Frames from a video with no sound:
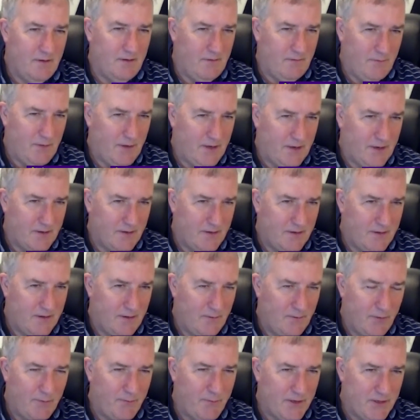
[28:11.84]
Because the
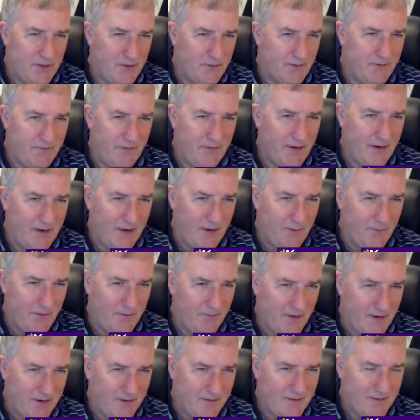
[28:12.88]
blood pressure is very low in
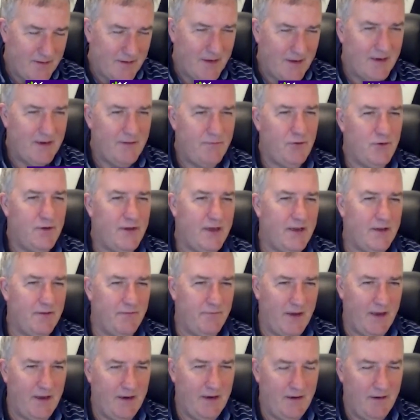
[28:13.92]
veins. And if you take a
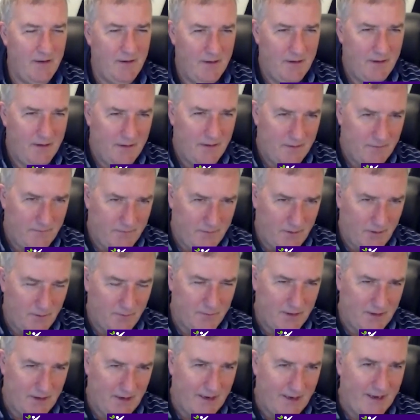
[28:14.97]
vein from
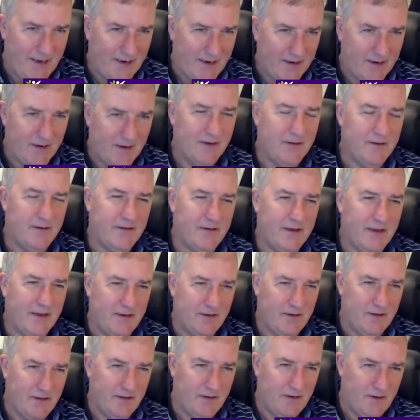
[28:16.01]
the leg and stick it
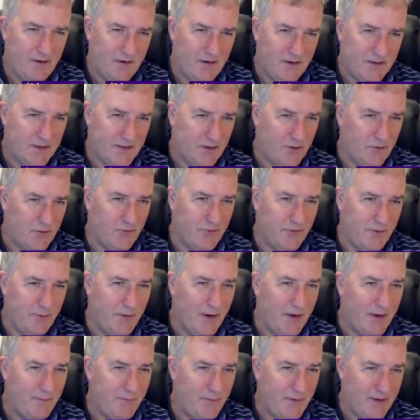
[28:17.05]
into the heart as a coronary
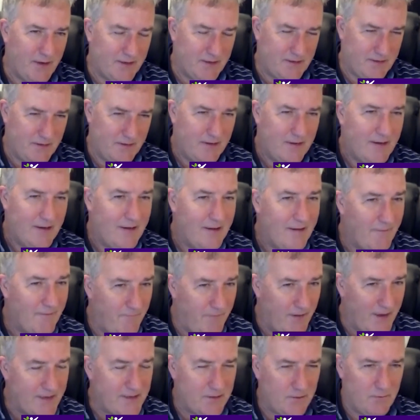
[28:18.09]
bypass
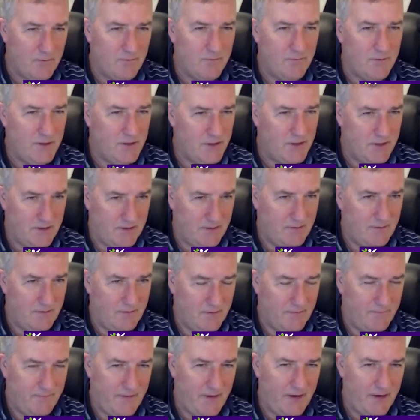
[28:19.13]
vessel, which is a
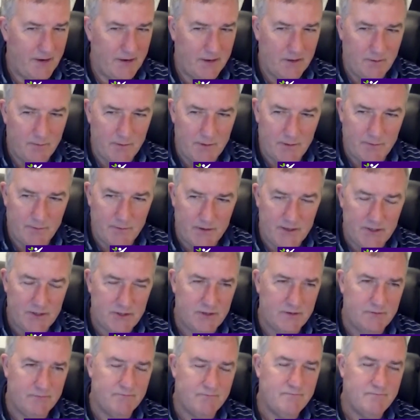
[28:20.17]
fairly common operation,